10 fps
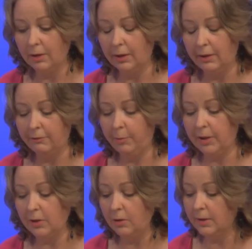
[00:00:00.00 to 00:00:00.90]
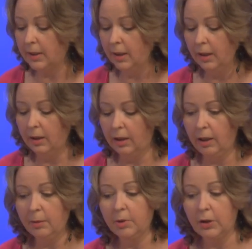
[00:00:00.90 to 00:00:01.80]
uh, of petals
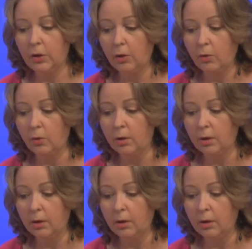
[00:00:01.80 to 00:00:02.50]
and I'm going to go